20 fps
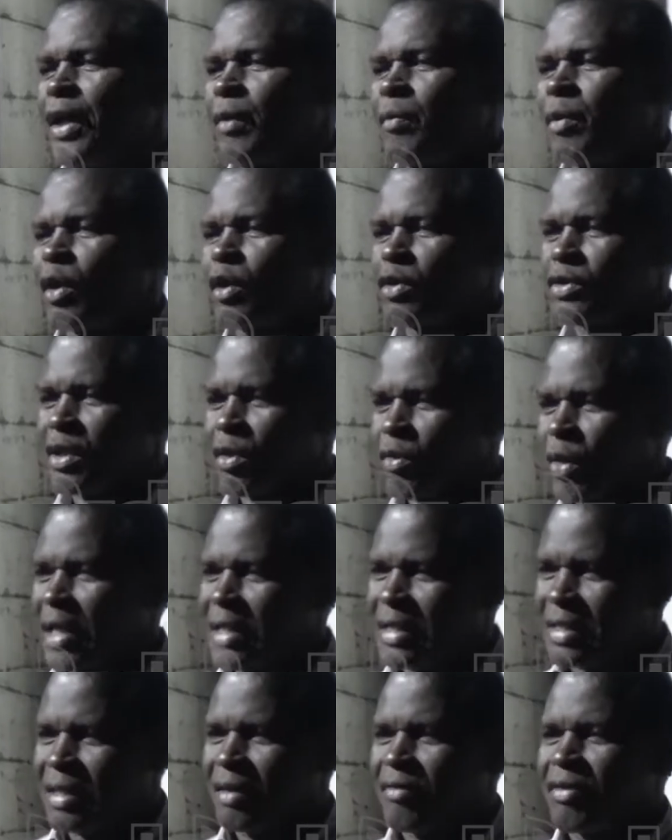because the
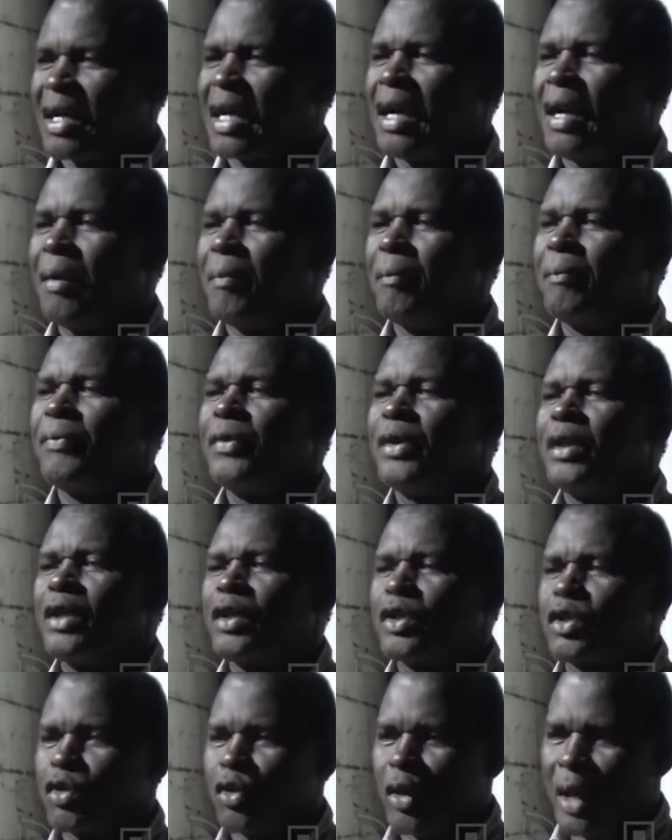rains have come
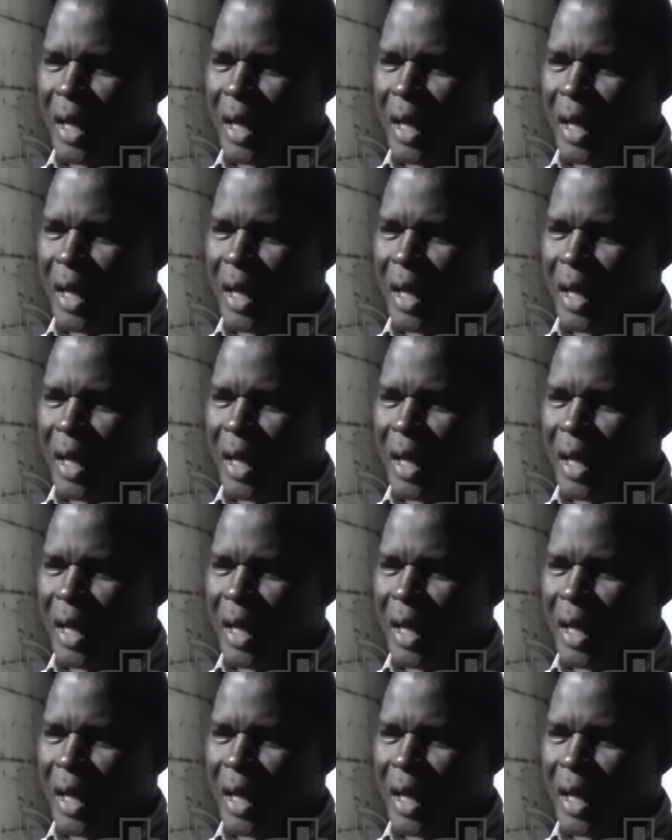to